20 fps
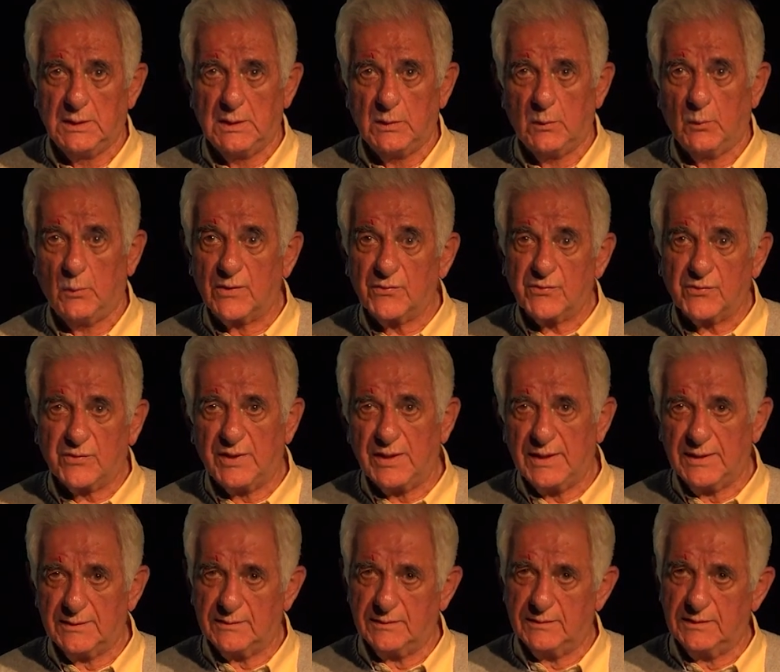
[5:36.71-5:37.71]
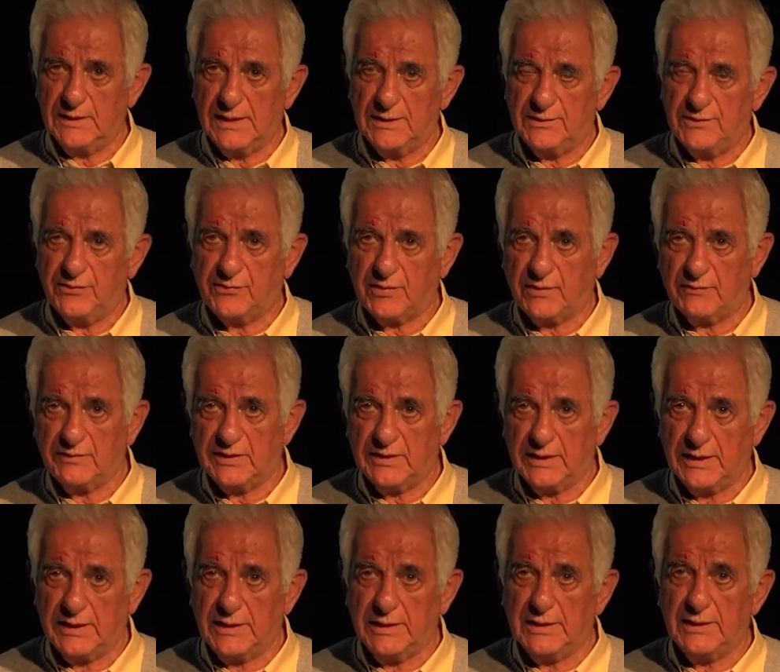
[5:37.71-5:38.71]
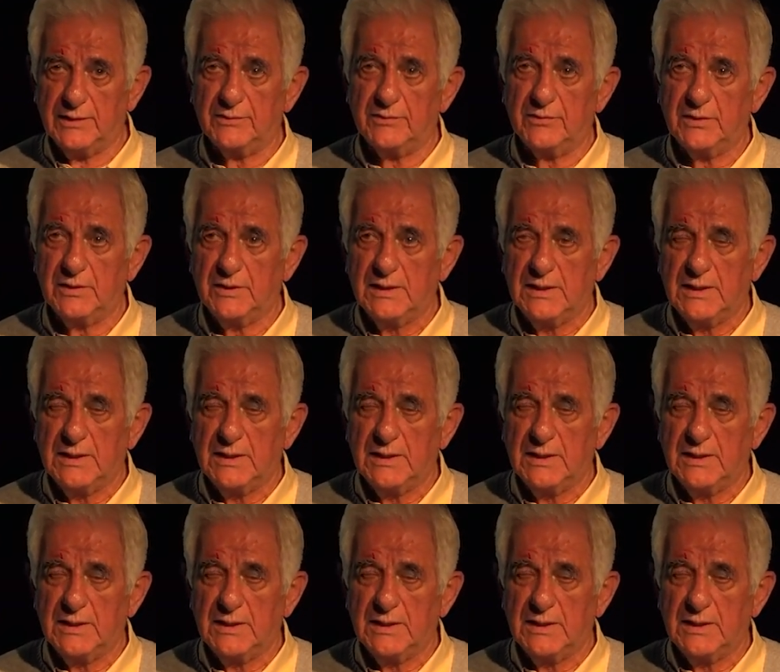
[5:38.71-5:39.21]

was created in 1878,